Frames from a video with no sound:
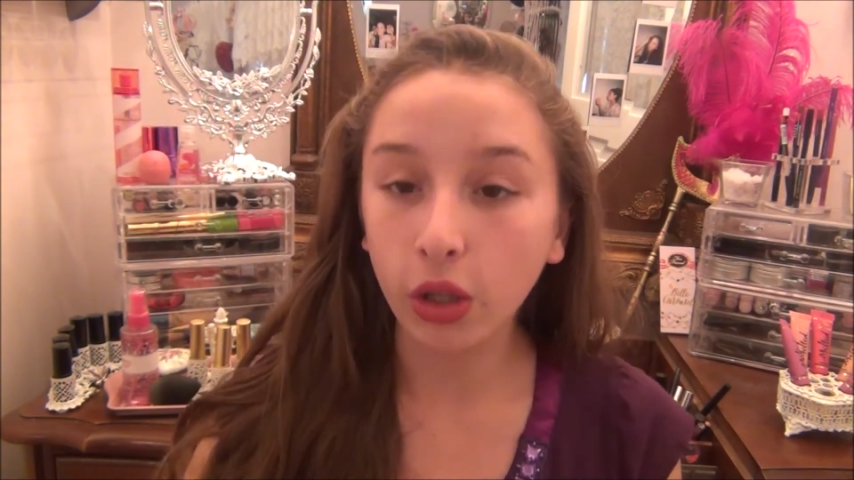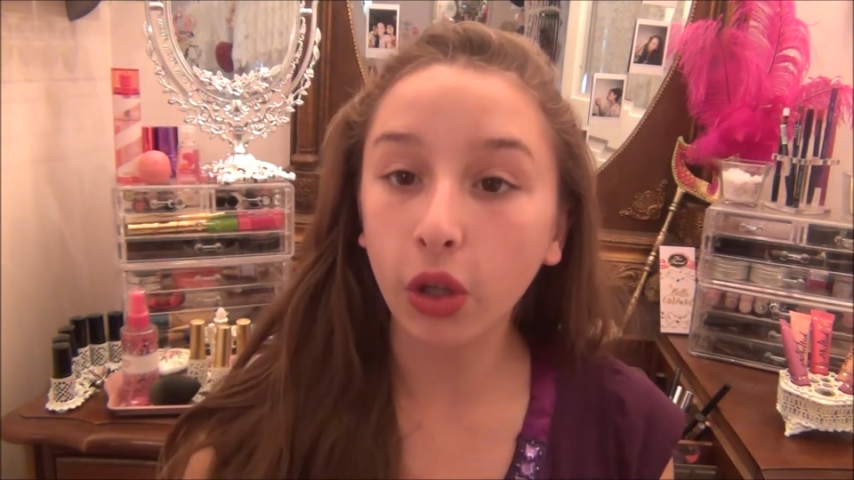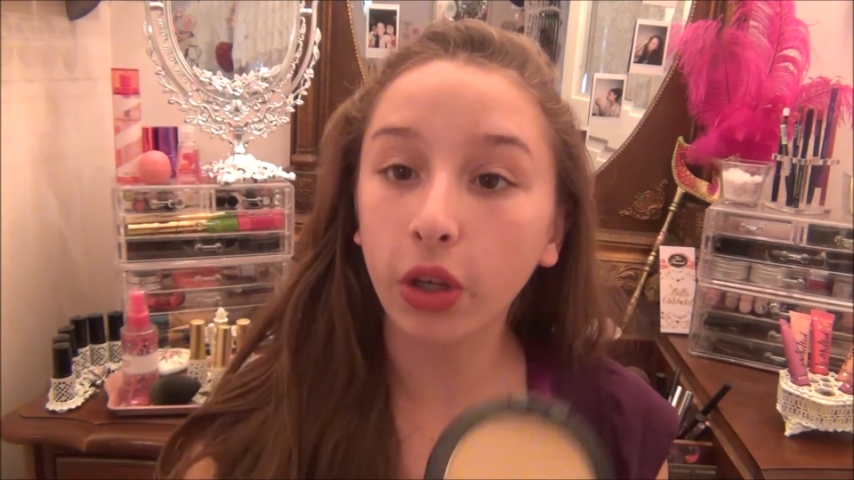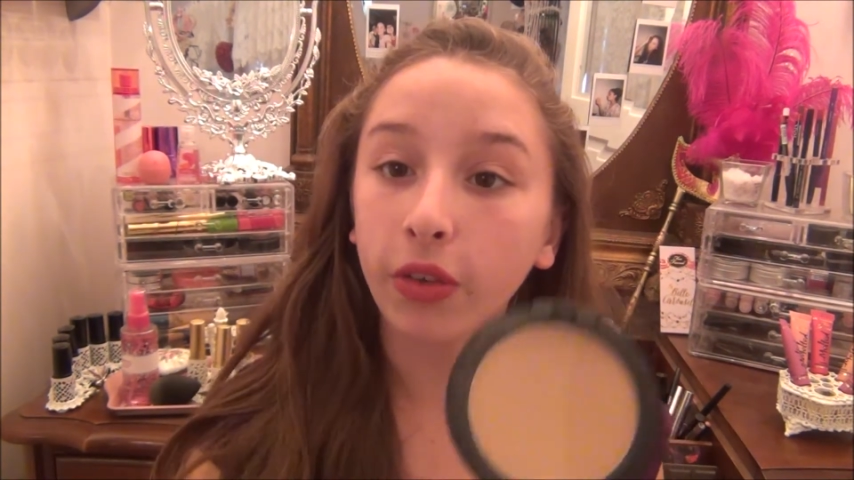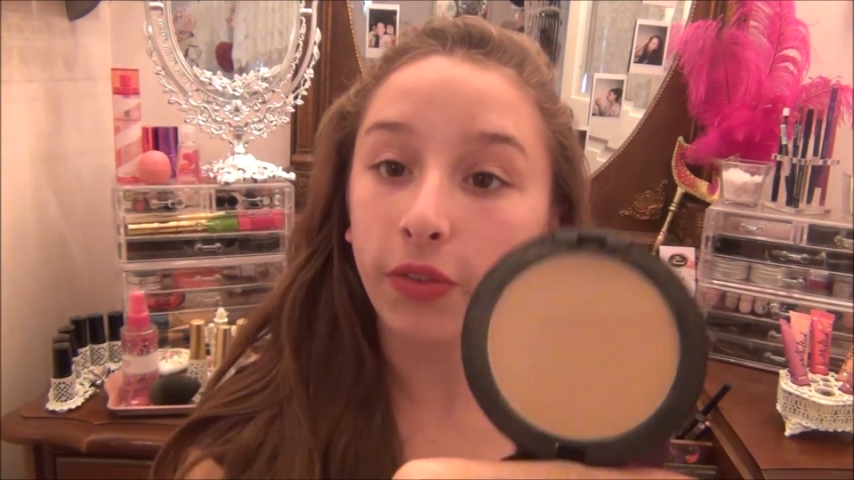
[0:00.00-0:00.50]

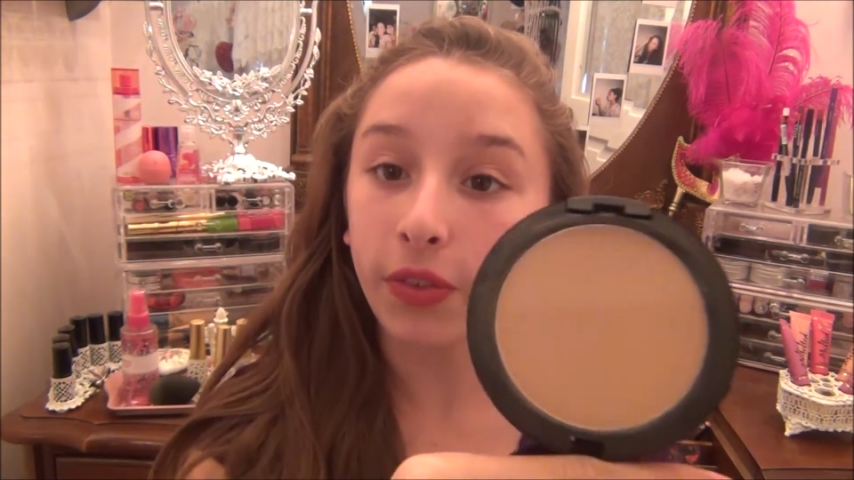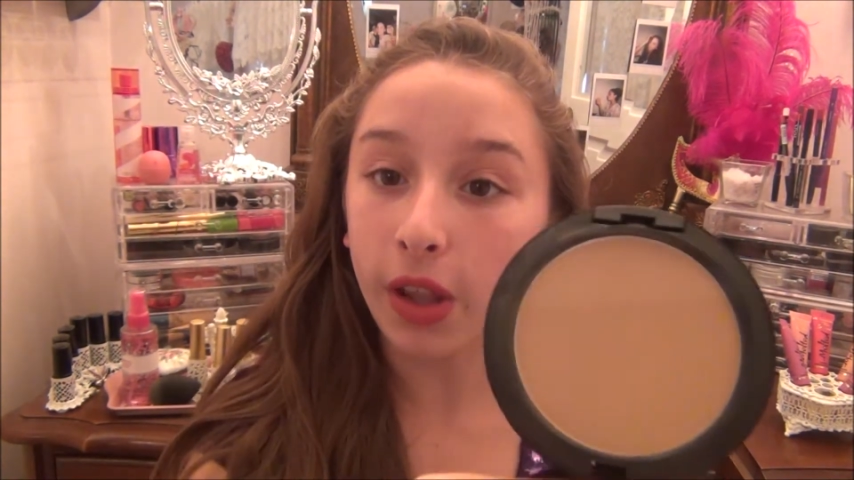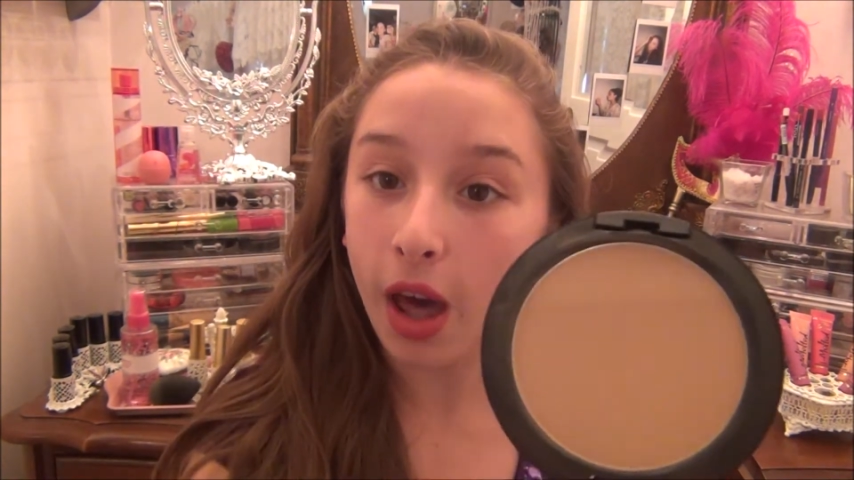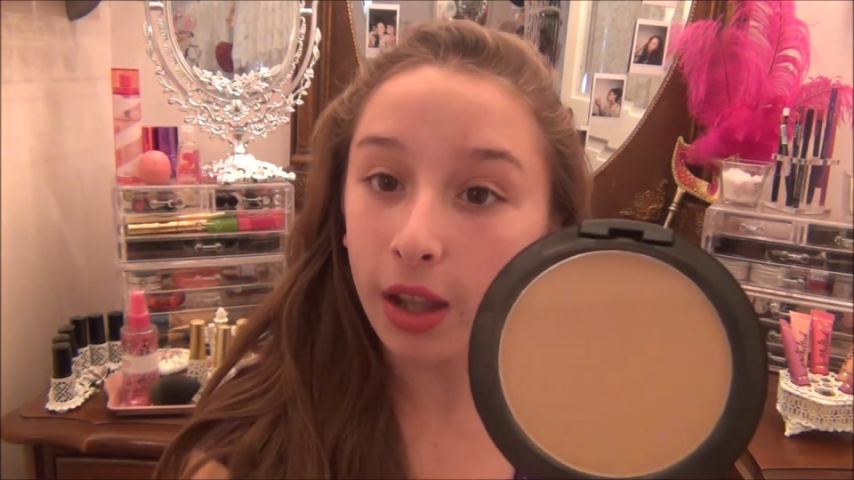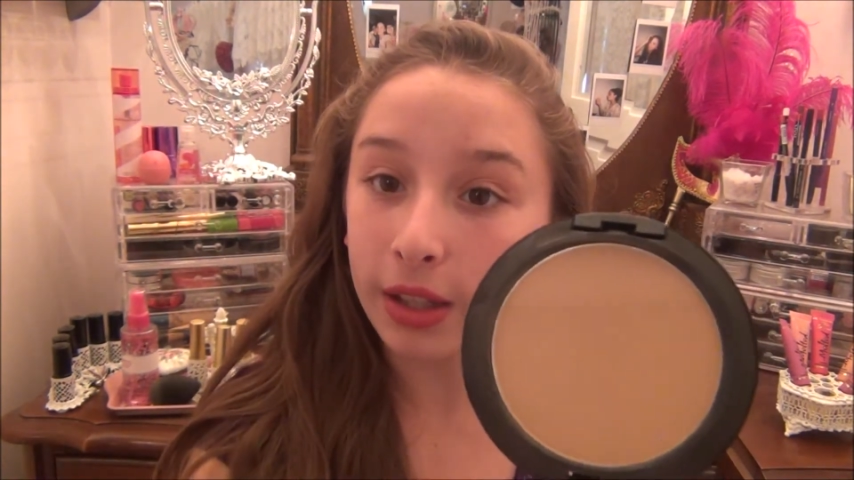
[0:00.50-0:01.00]
look
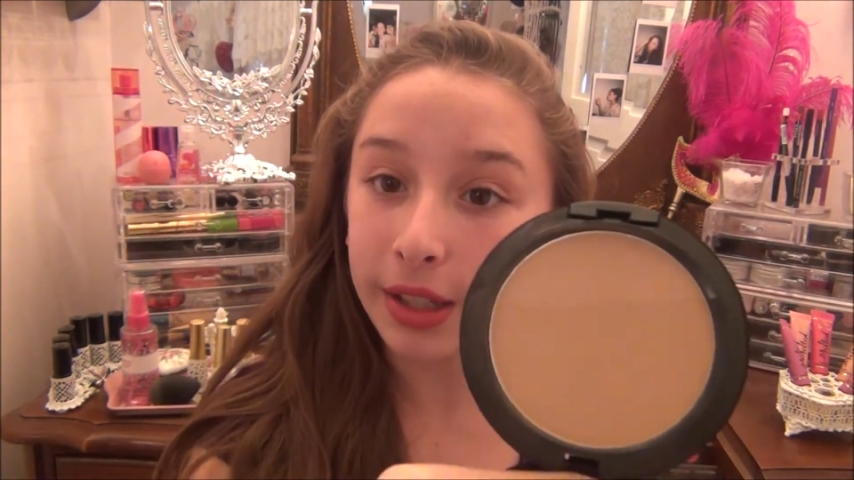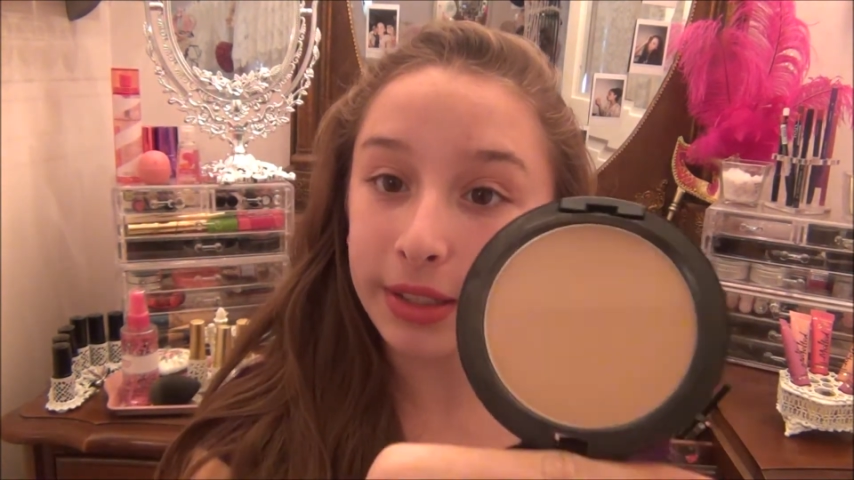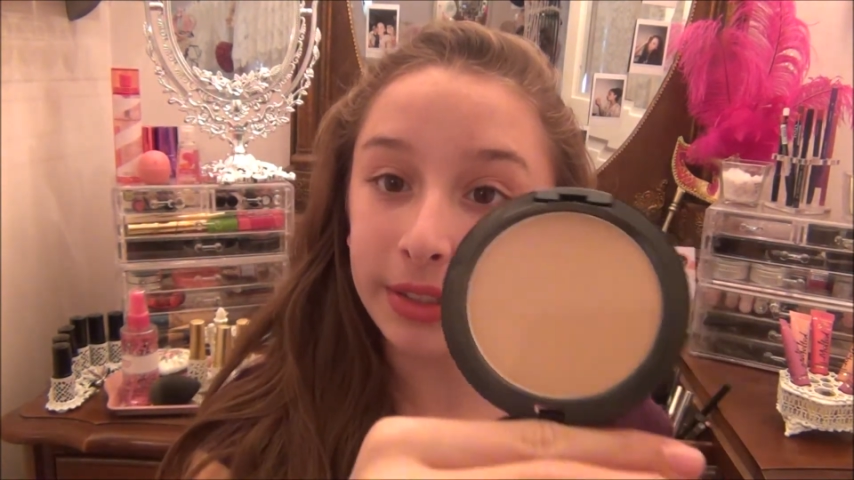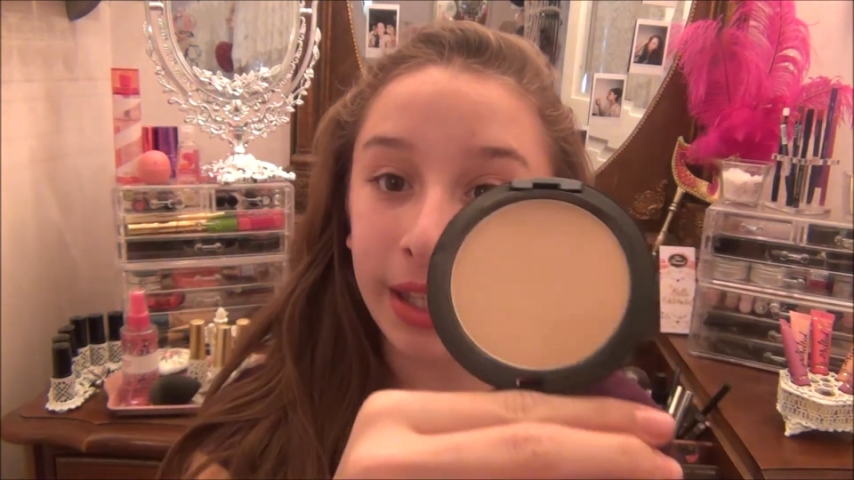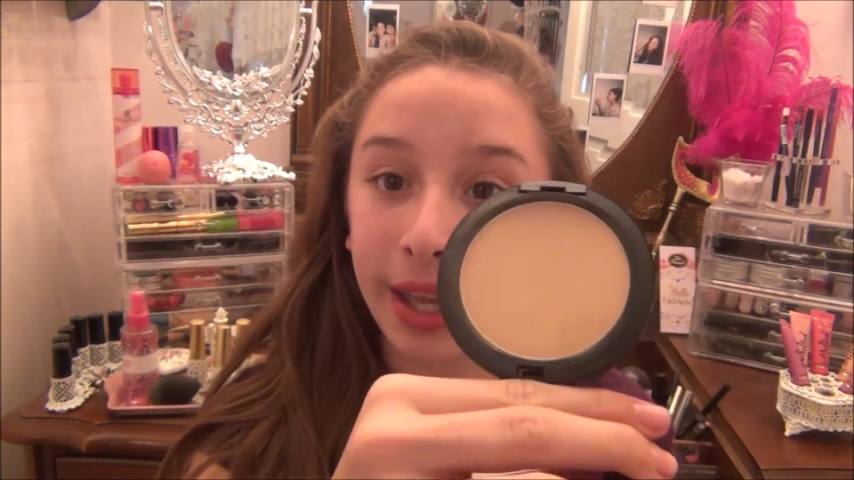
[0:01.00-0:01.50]

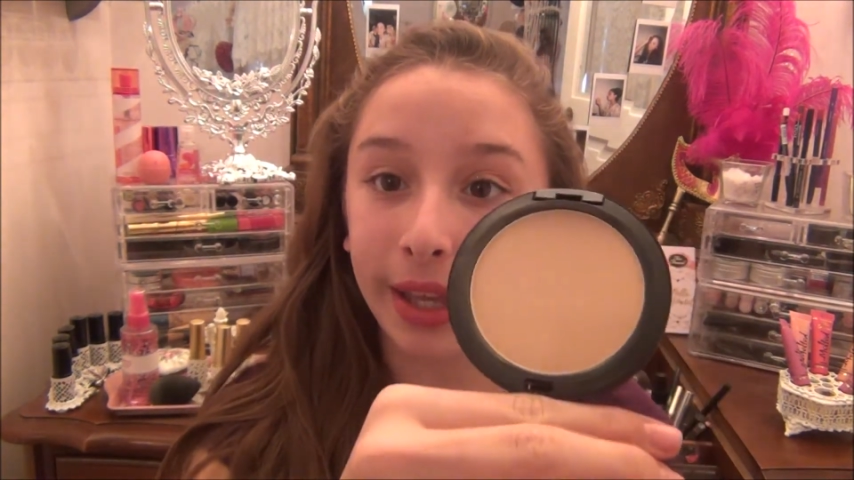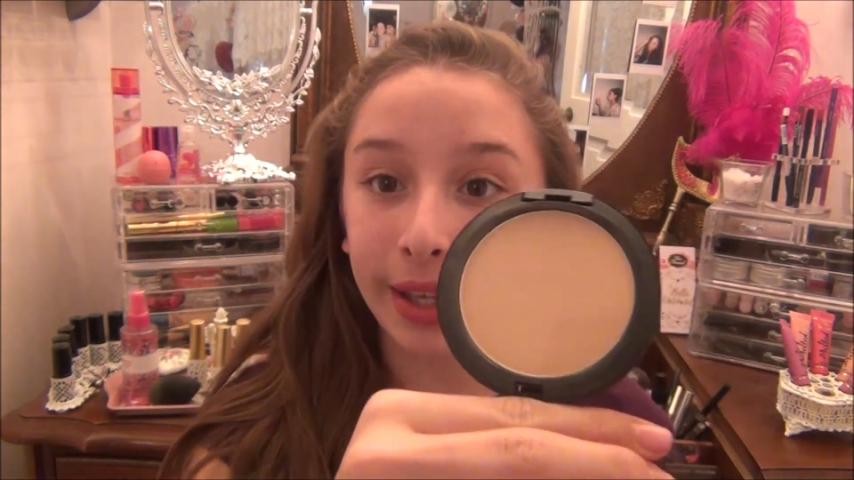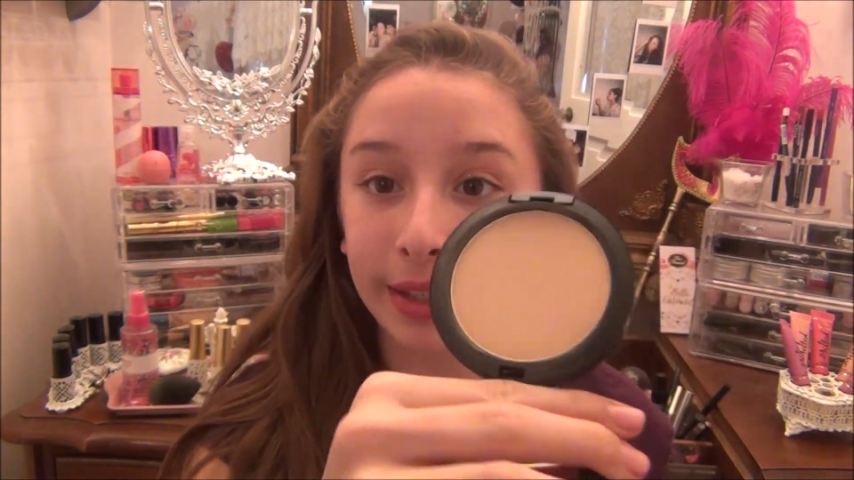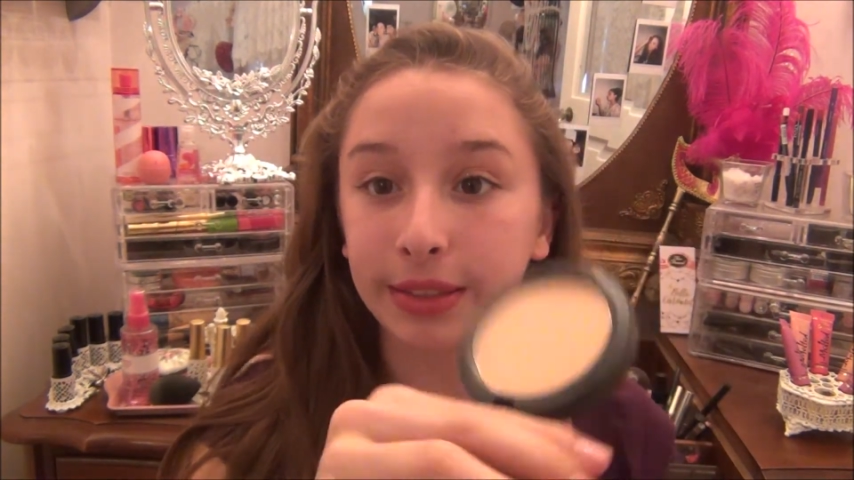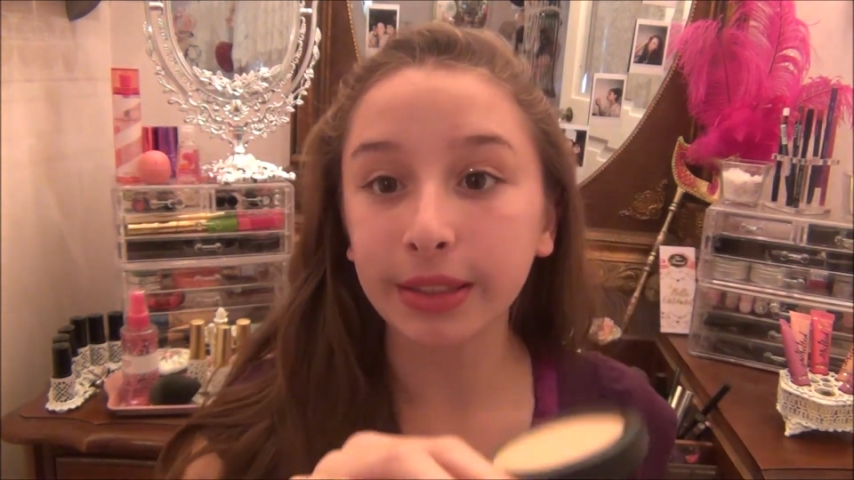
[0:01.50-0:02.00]
flawless
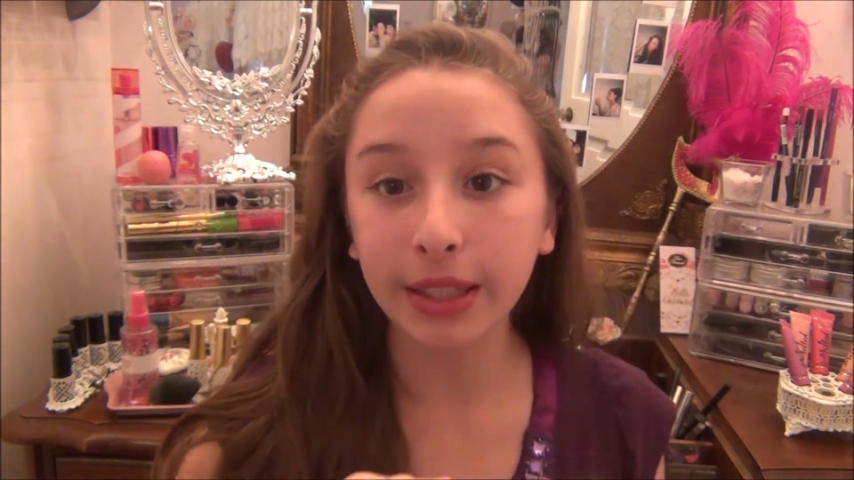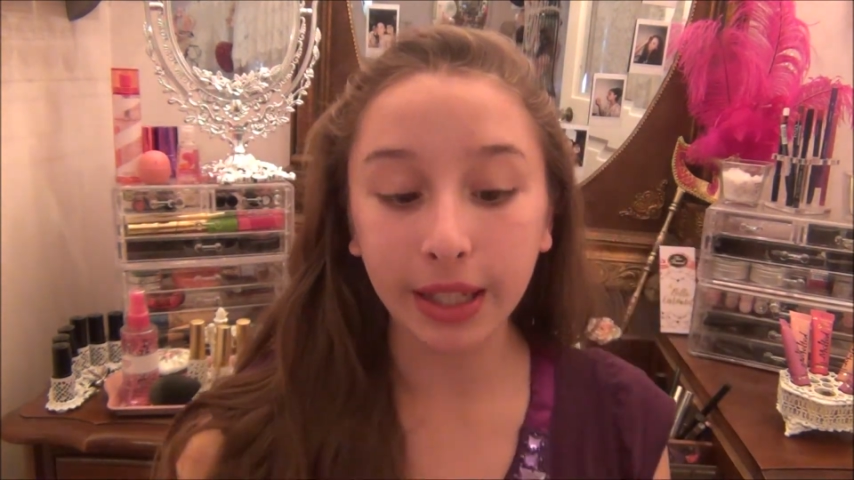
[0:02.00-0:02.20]
and